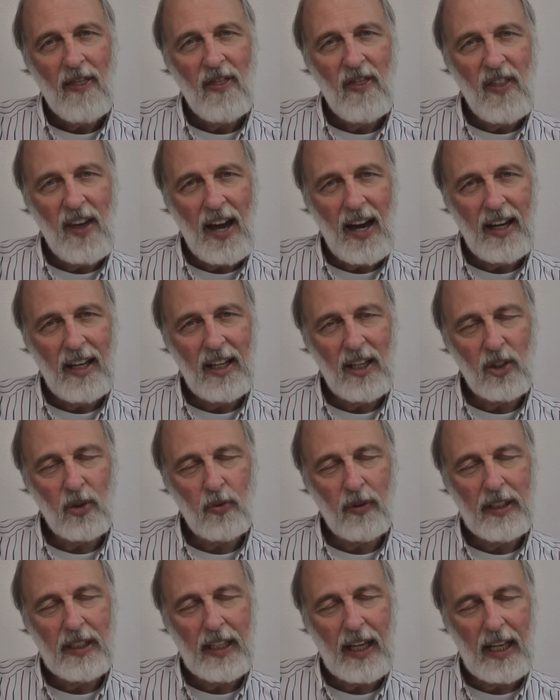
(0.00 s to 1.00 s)
That is,
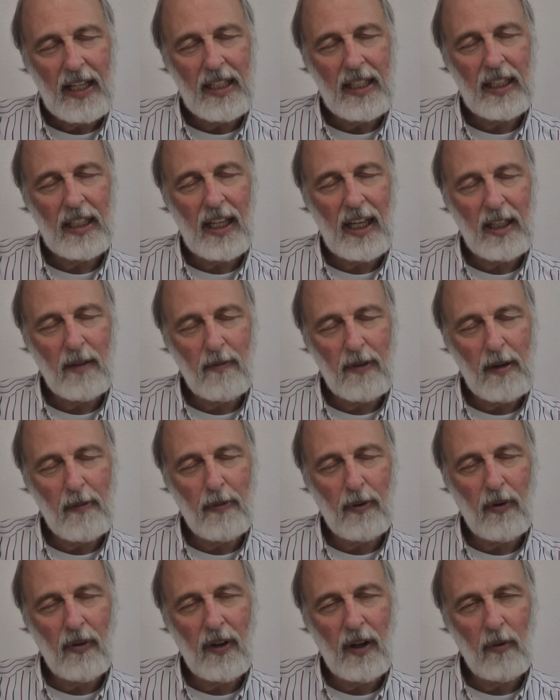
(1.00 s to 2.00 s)
we tend to like
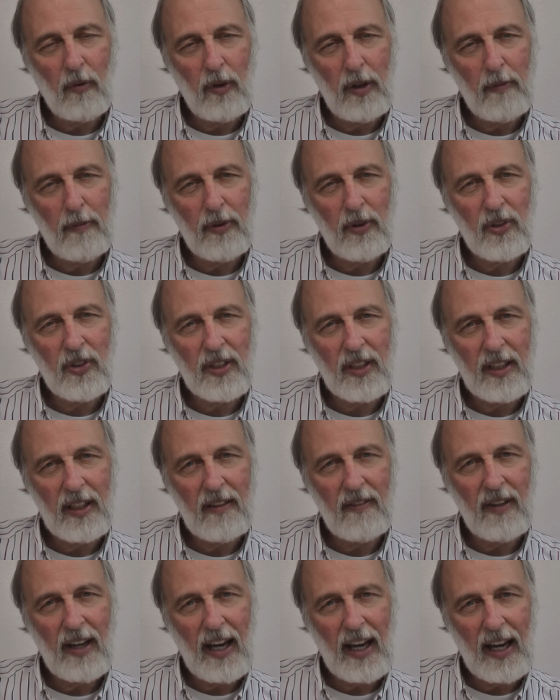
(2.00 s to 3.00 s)
people that we
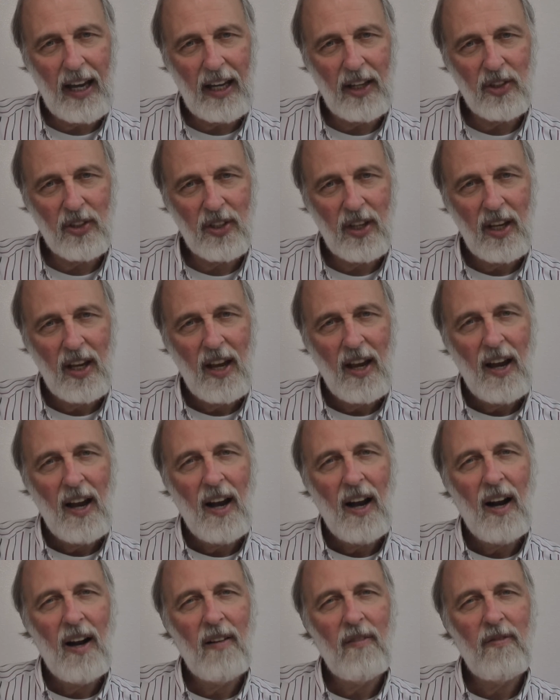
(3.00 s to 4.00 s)
perceive as
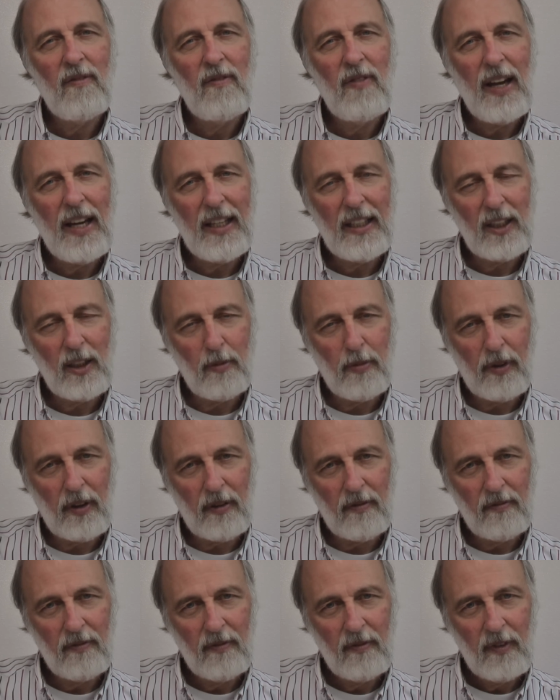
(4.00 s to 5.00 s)
available.
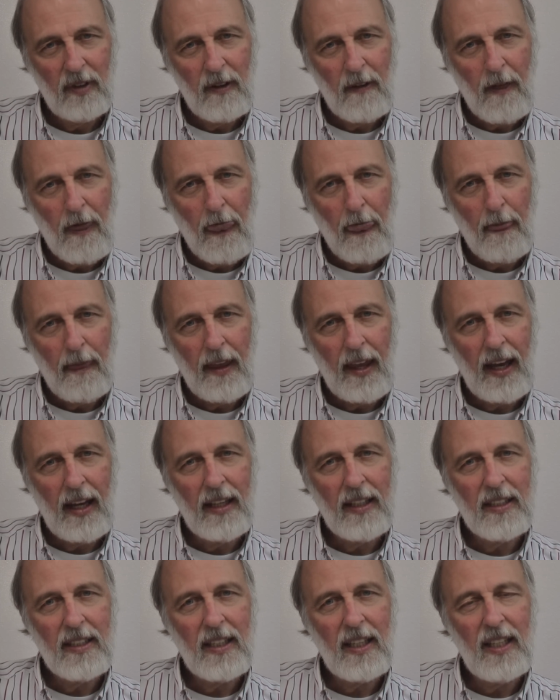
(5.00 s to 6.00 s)
That
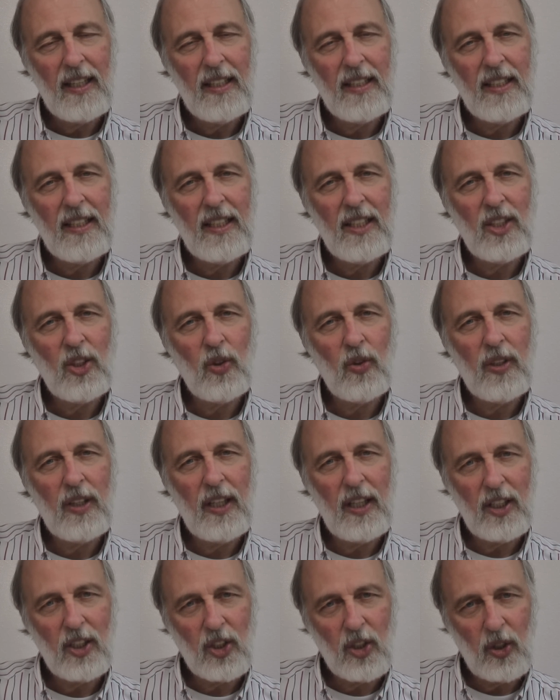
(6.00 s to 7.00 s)
is easy to
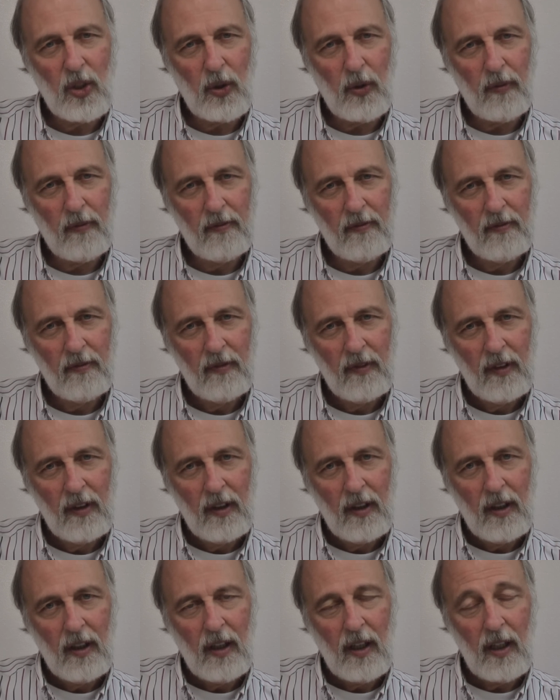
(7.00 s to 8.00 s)
get to.
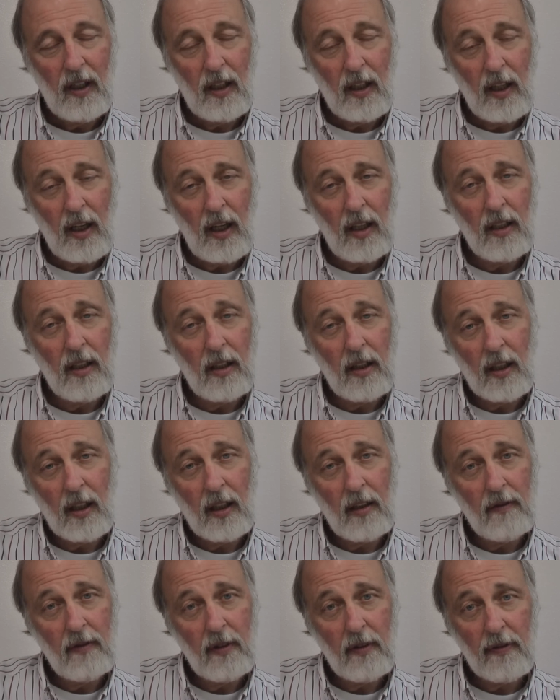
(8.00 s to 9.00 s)
And again, you think
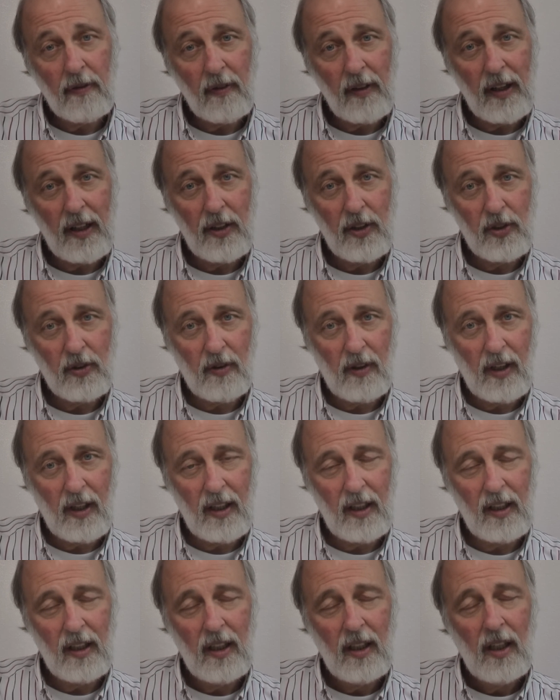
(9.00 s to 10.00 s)
of your friends,
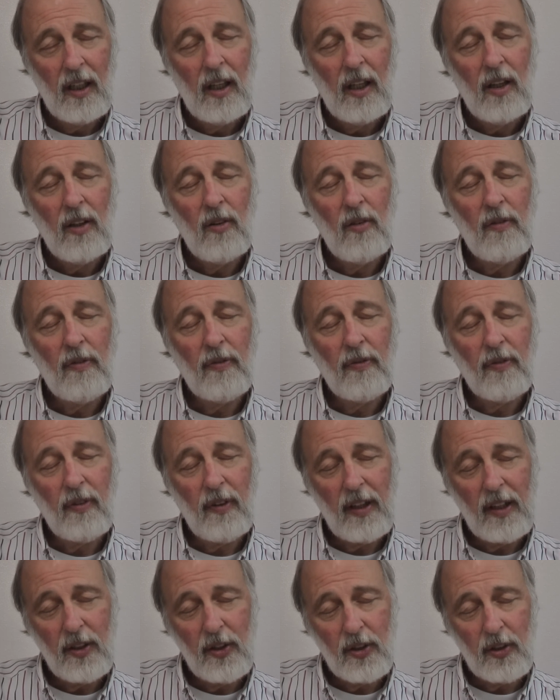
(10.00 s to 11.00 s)
right? Your
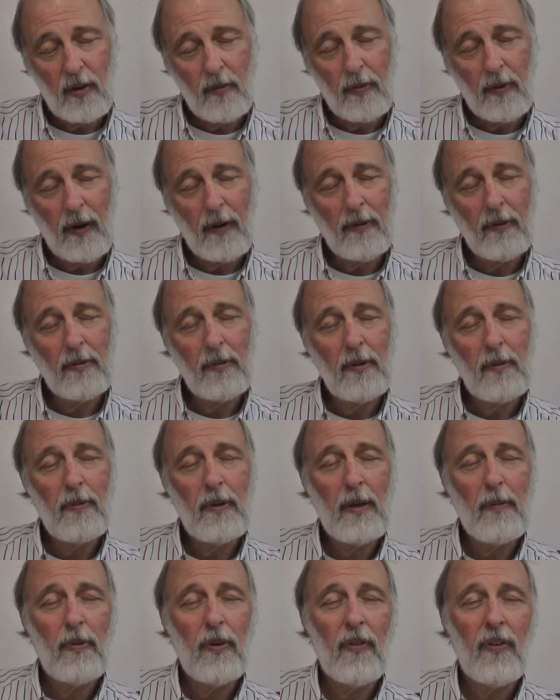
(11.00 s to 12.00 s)
friends are probably
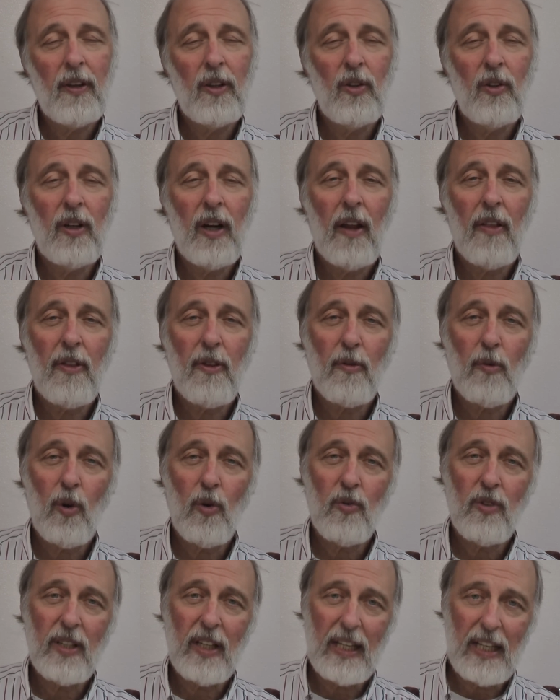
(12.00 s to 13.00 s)
people that you got
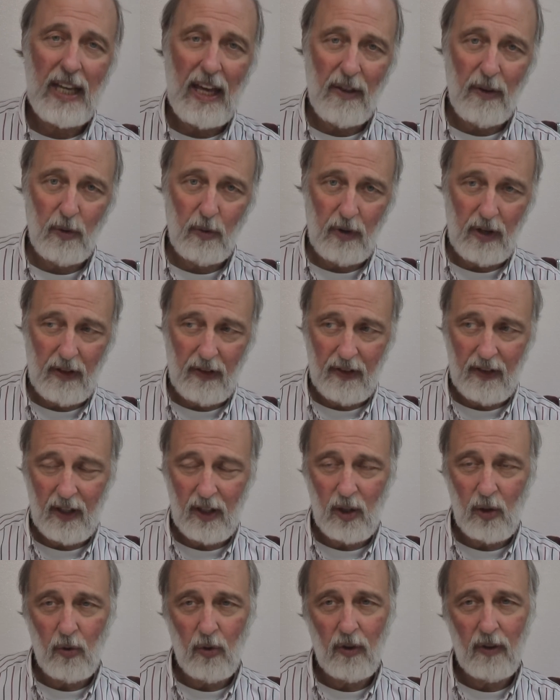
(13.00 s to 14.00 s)
thrown together with, that
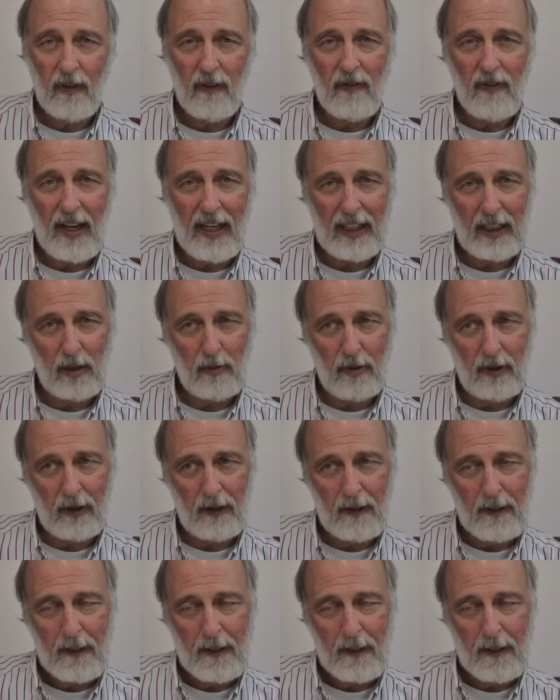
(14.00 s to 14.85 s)
you were available.